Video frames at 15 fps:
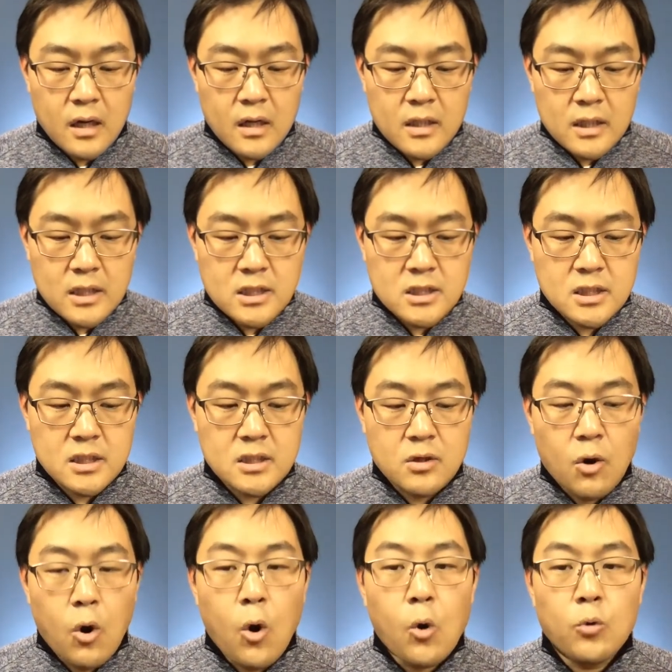is the
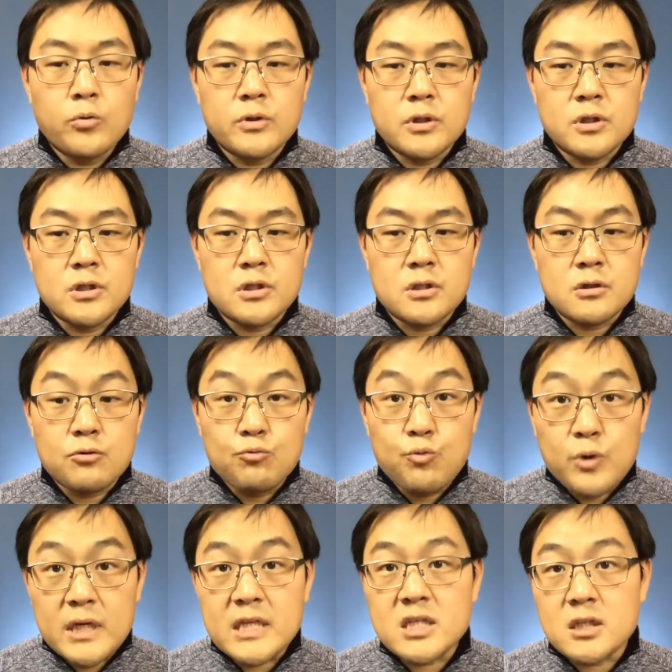owner's
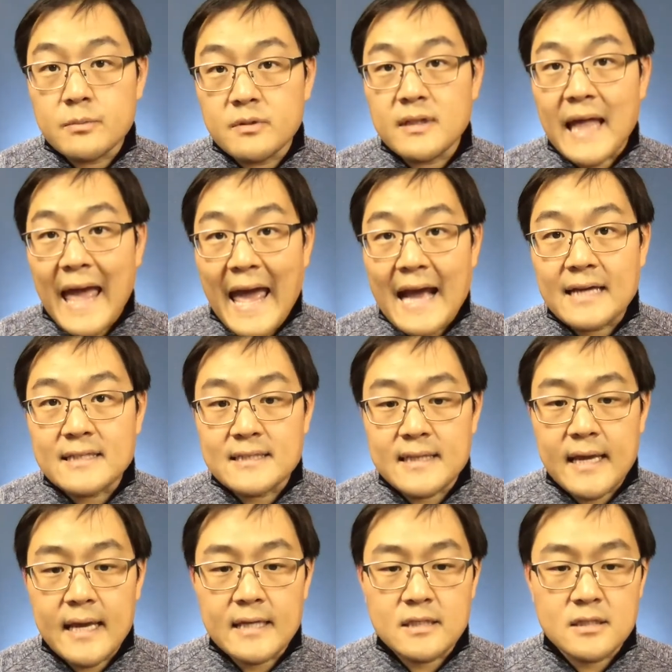reasonable
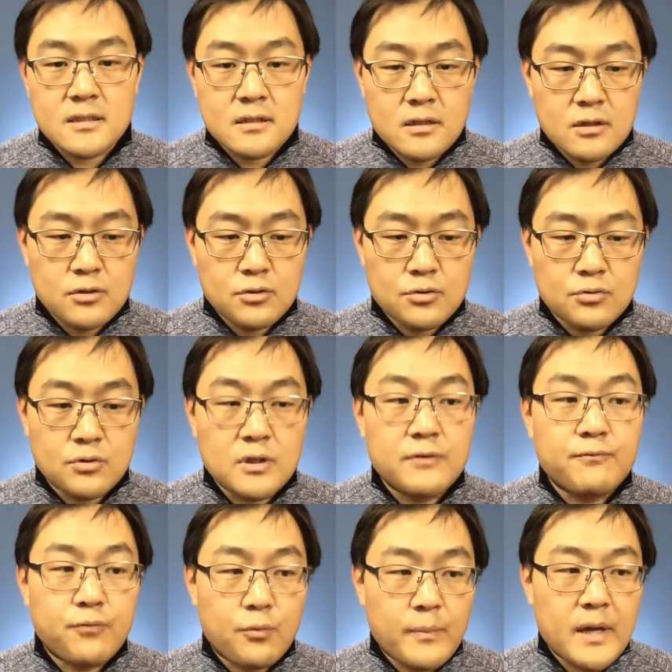access to
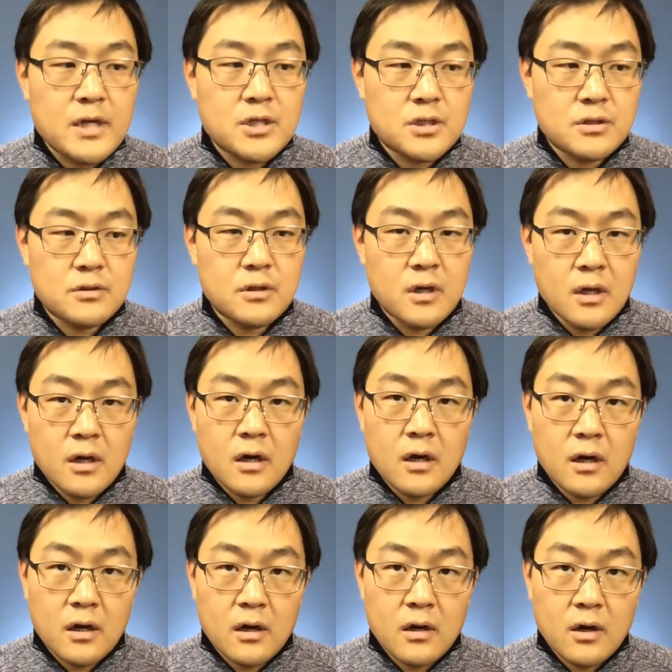information
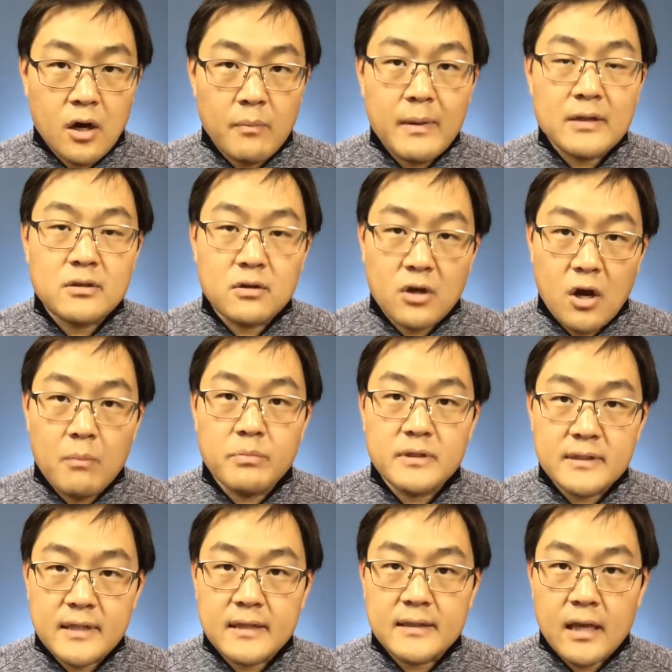about the company
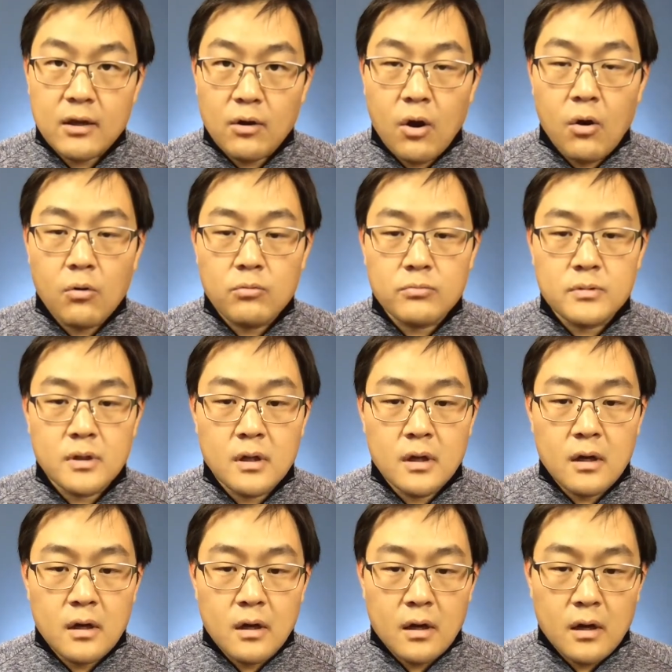that they own,
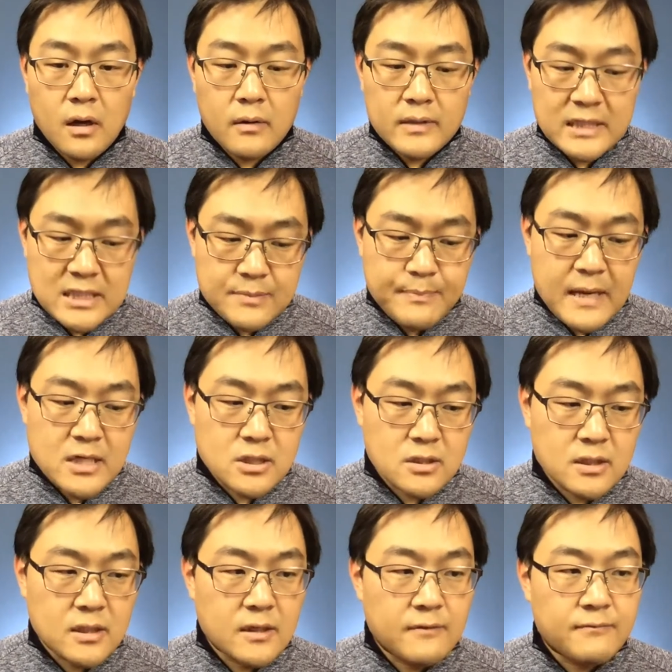
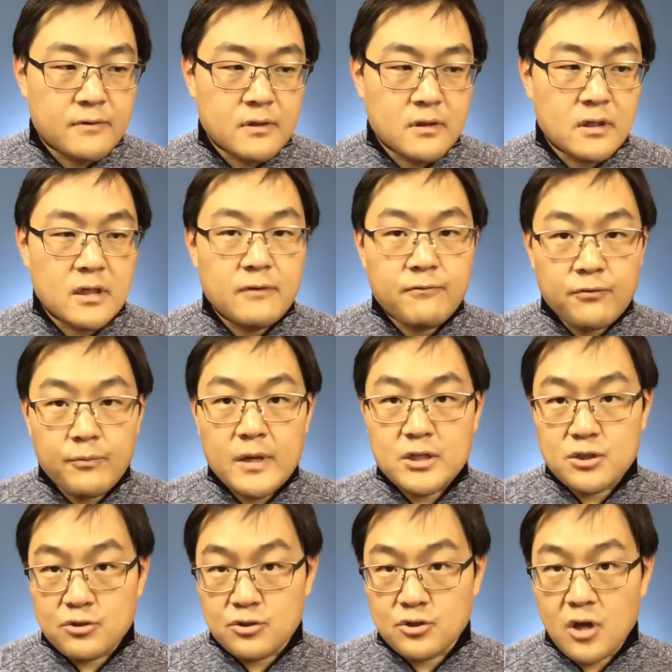especially if the
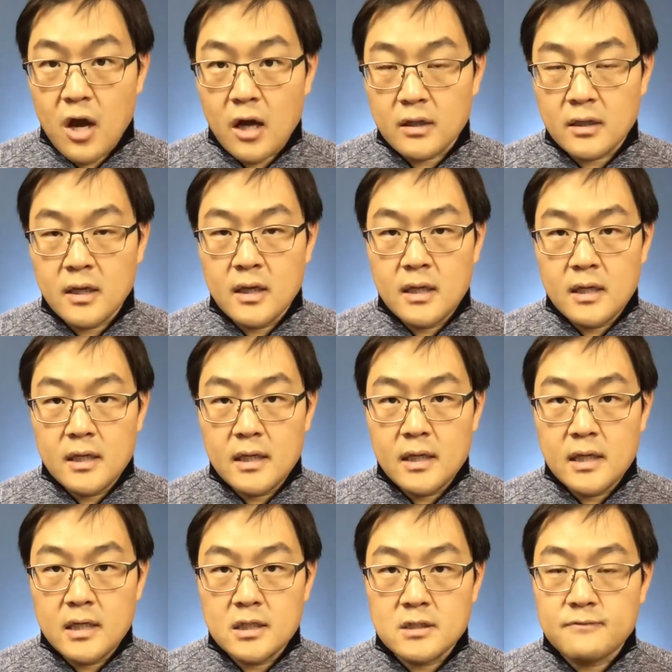information sought
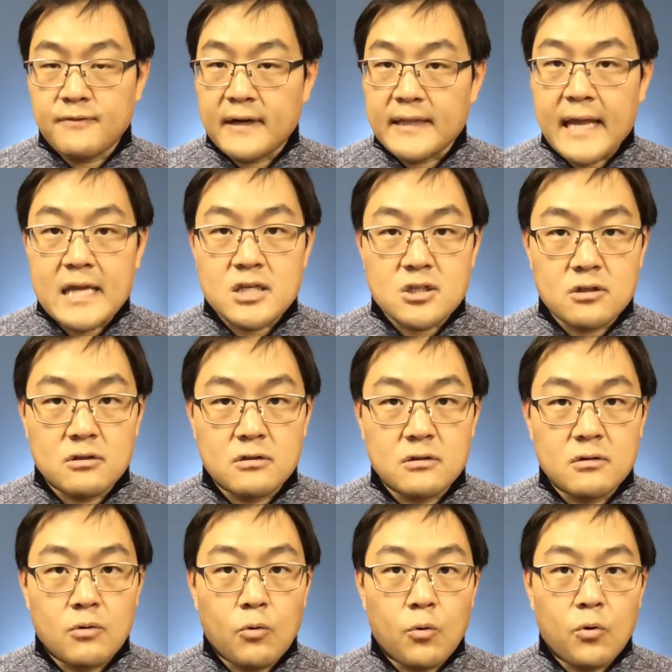is
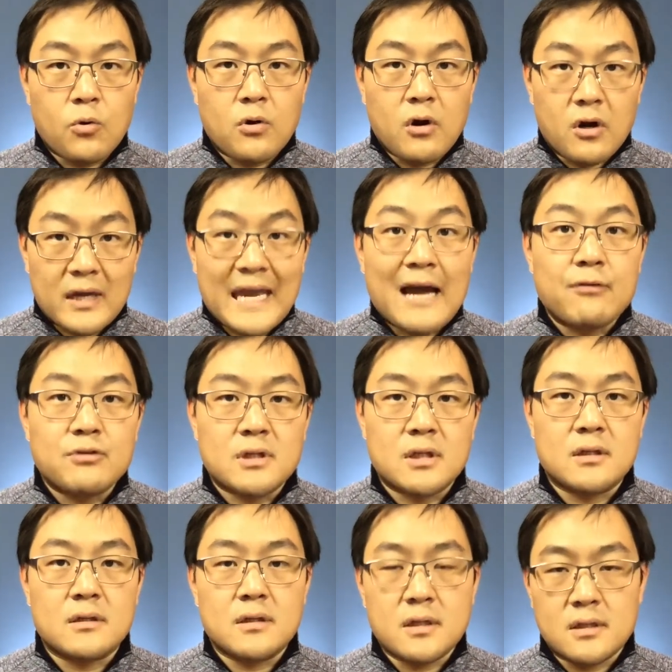financial or
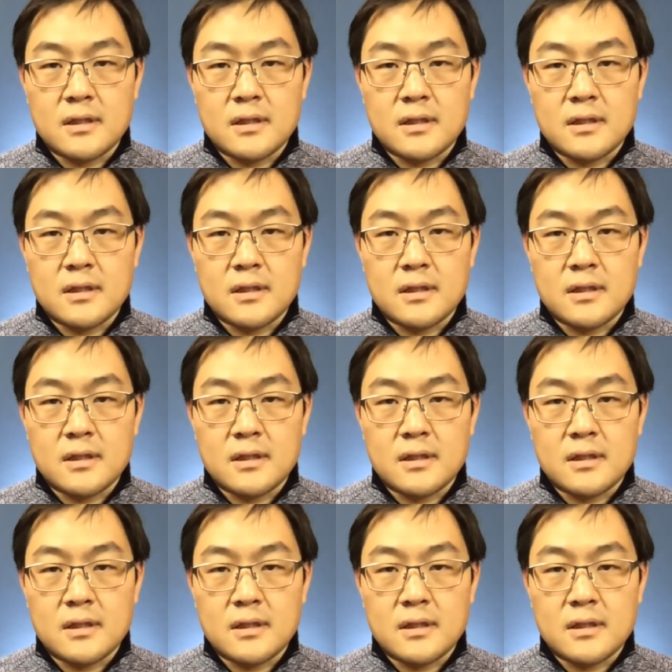accounting in